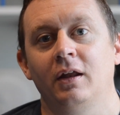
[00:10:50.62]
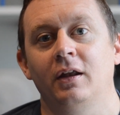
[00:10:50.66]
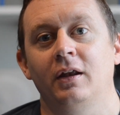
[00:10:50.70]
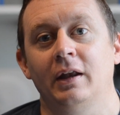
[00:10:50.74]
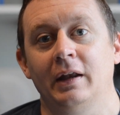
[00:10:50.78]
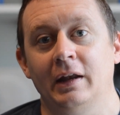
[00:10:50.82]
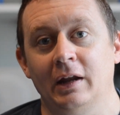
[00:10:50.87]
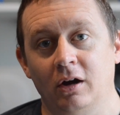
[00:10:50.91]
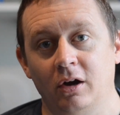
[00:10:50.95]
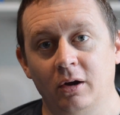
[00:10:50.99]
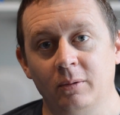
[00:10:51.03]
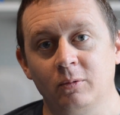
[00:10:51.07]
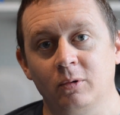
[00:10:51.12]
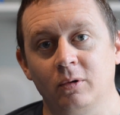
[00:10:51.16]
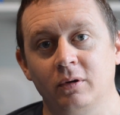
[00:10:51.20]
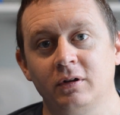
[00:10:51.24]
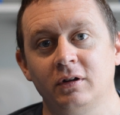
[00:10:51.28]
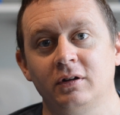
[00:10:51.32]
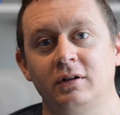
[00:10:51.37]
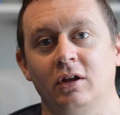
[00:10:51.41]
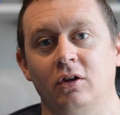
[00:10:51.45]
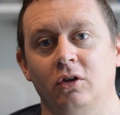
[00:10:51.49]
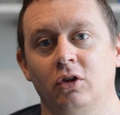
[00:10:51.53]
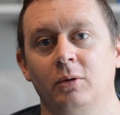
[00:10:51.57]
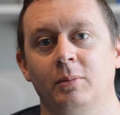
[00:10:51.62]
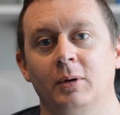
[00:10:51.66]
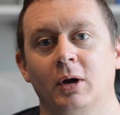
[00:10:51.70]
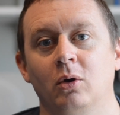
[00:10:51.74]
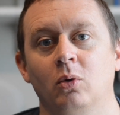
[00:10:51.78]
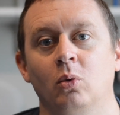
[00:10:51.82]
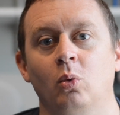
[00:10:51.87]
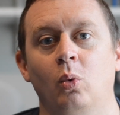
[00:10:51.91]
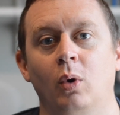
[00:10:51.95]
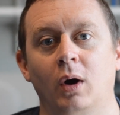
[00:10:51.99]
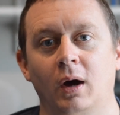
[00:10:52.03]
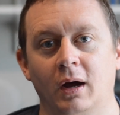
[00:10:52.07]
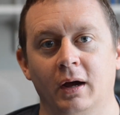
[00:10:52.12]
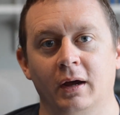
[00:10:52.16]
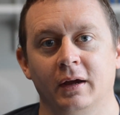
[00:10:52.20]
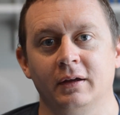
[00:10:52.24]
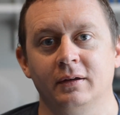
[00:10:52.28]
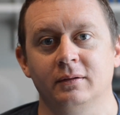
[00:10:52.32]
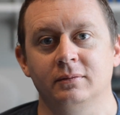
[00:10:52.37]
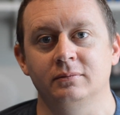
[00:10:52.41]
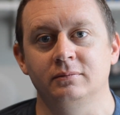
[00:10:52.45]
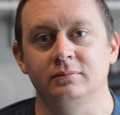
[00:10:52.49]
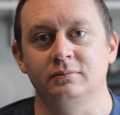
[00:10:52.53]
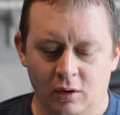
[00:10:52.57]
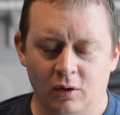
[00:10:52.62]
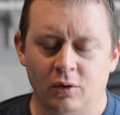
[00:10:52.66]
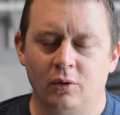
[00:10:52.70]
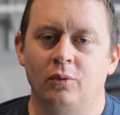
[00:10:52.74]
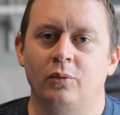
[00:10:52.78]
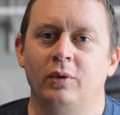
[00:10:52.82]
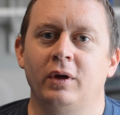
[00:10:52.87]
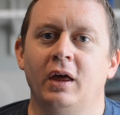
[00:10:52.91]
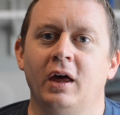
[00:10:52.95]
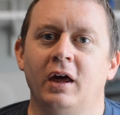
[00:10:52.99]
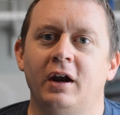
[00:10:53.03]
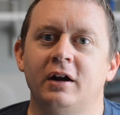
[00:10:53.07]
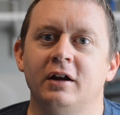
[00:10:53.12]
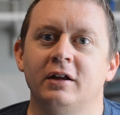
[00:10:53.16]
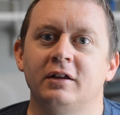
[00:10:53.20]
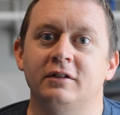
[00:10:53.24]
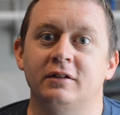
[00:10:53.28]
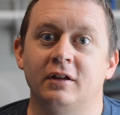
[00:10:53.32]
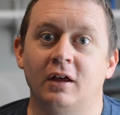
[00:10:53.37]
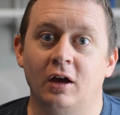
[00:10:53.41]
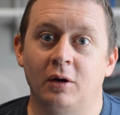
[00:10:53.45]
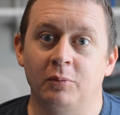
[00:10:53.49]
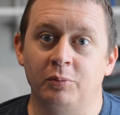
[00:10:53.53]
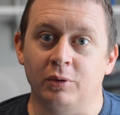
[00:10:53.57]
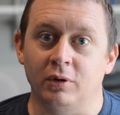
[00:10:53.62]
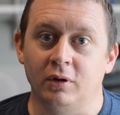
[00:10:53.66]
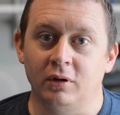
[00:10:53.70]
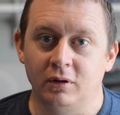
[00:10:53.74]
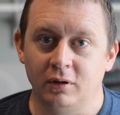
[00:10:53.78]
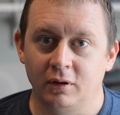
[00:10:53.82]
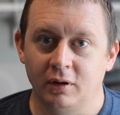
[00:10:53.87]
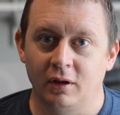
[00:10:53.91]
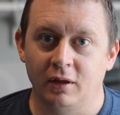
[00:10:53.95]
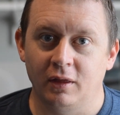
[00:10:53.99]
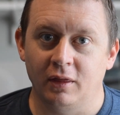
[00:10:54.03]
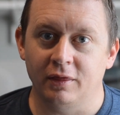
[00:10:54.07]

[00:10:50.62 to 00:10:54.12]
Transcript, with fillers: Now I'm going to tell you about why. We had an example